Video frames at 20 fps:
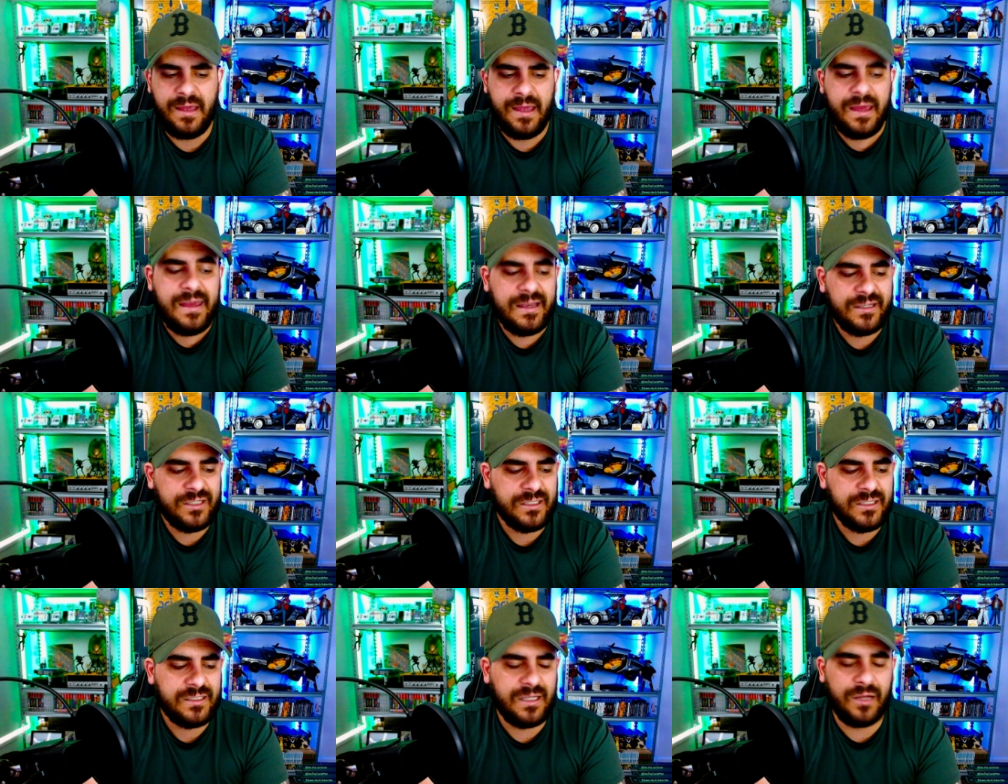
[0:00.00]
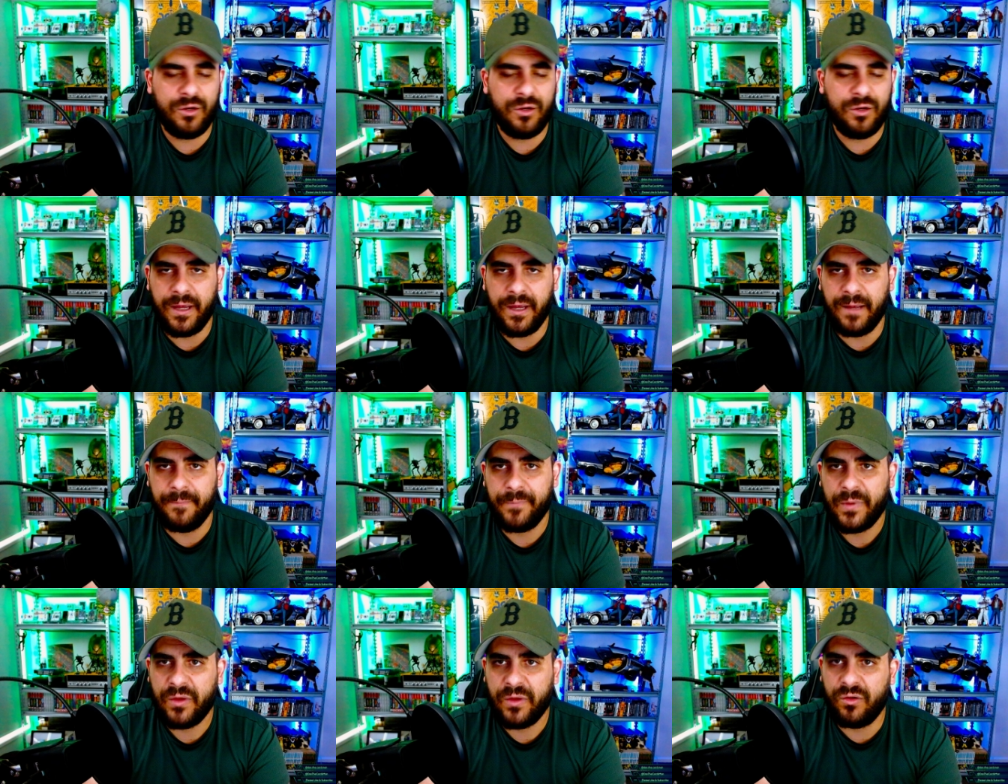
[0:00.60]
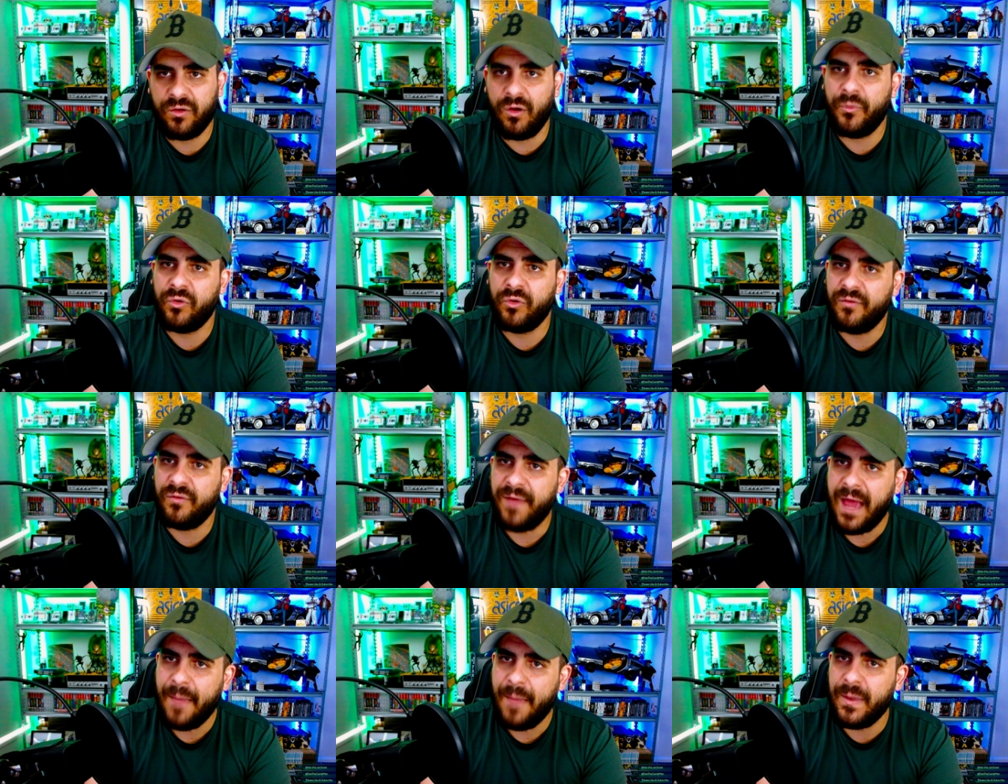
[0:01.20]
it's just annoying. So I'm sort
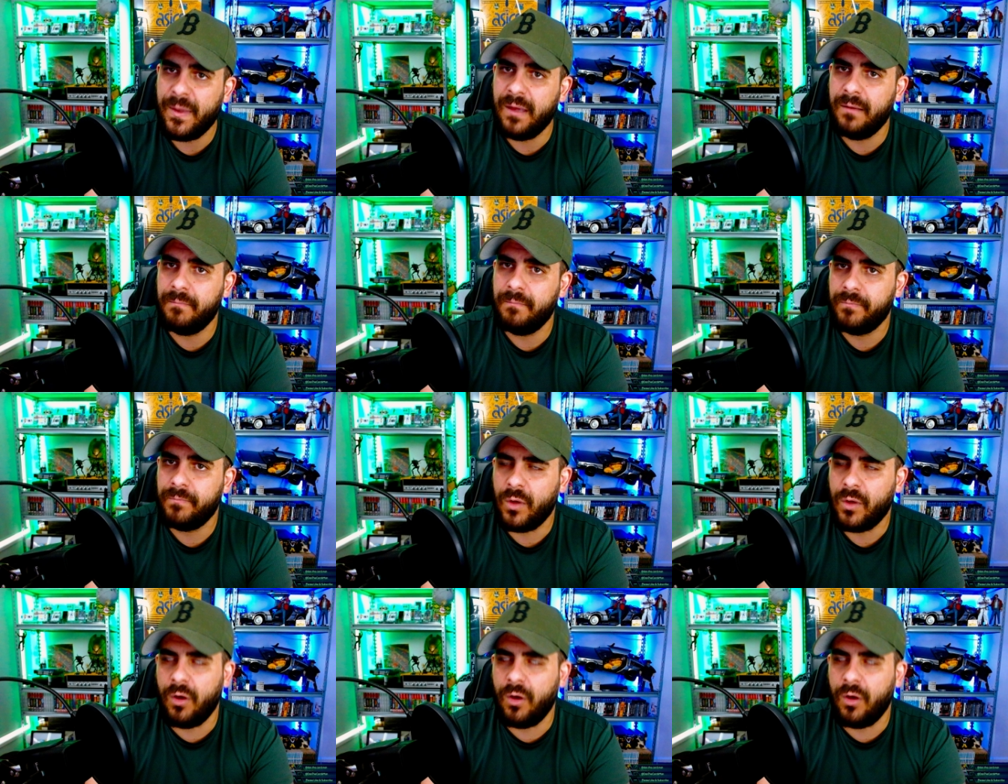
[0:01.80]
of happy.